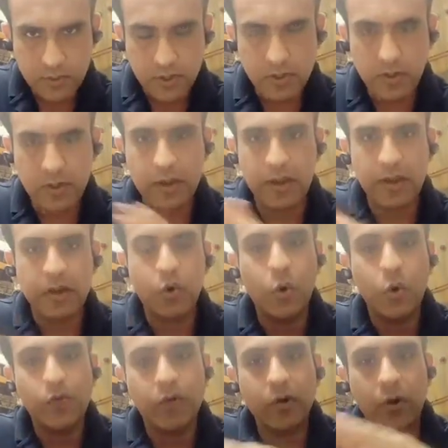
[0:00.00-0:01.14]
taking an
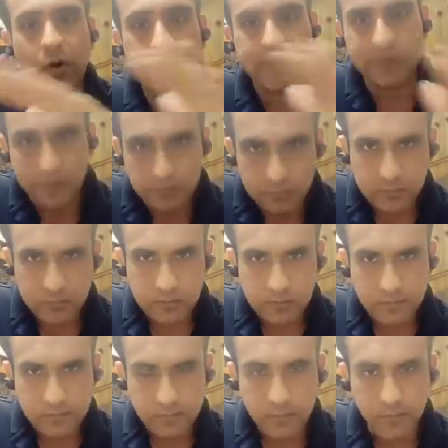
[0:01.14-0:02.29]
overall view
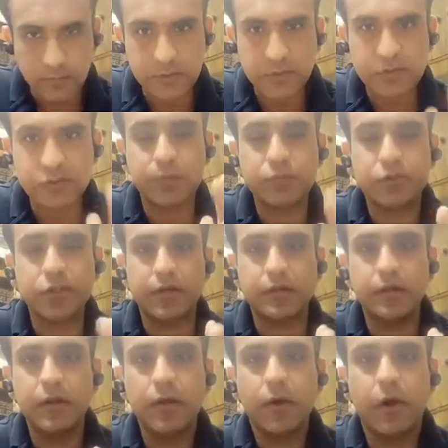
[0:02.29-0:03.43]
of the subject,
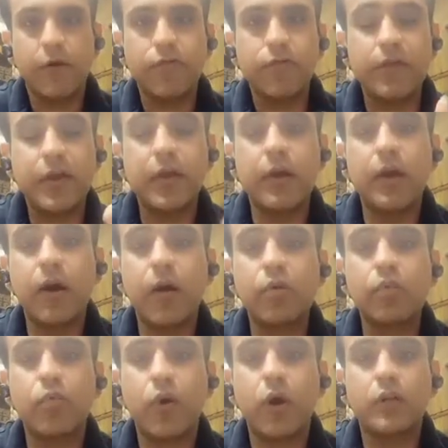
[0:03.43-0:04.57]
of figuring
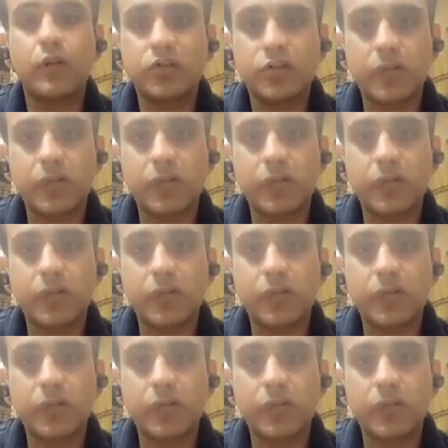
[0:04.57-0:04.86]
out what the